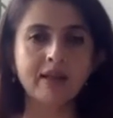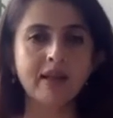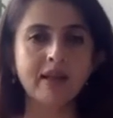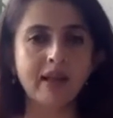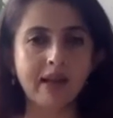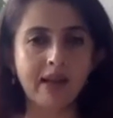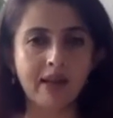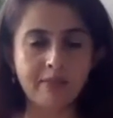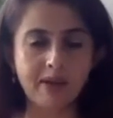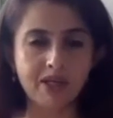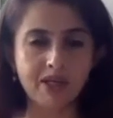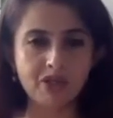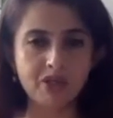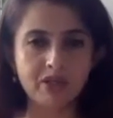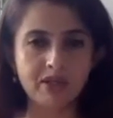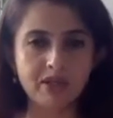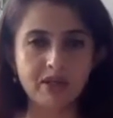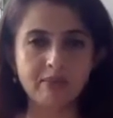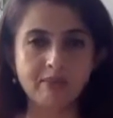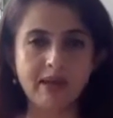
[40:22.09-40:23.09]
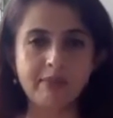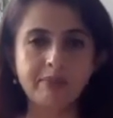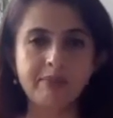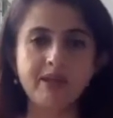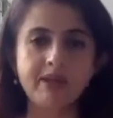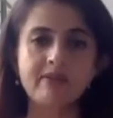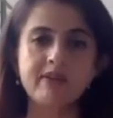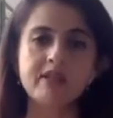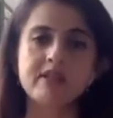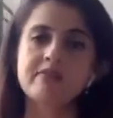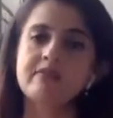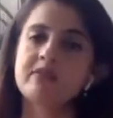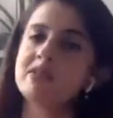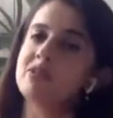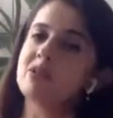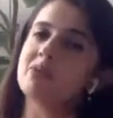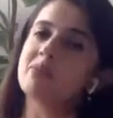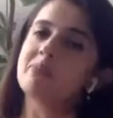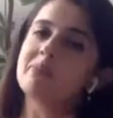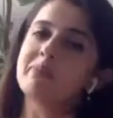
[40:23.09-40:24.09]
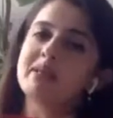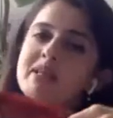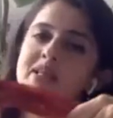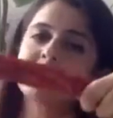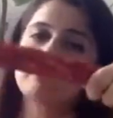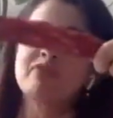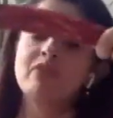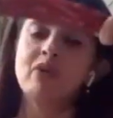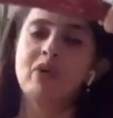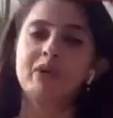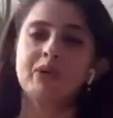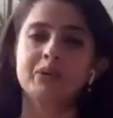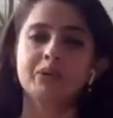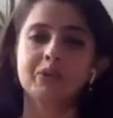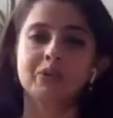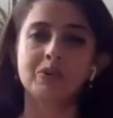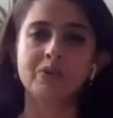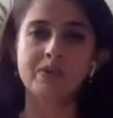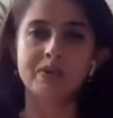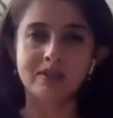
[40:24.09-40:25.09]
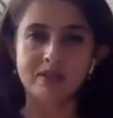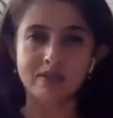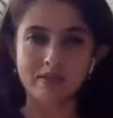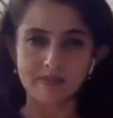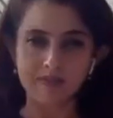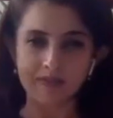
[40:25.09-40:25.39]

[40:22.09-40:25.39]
Again, I mentioned in my previous video, please follow those.